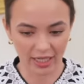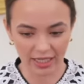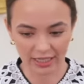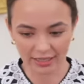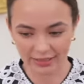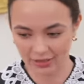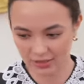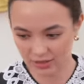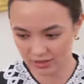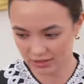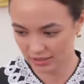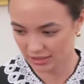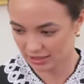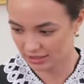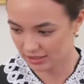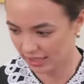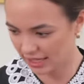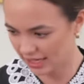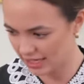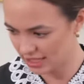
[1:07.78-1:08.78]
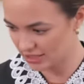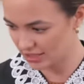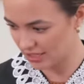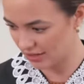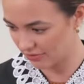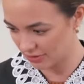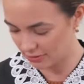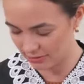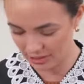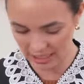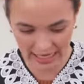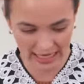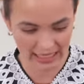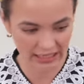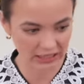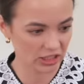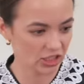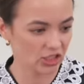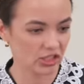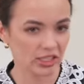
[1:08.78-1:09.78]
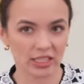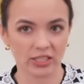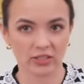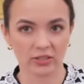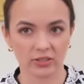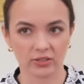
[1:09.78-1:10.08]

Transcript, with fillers: sorry, there's ants everywhere. I had a cookie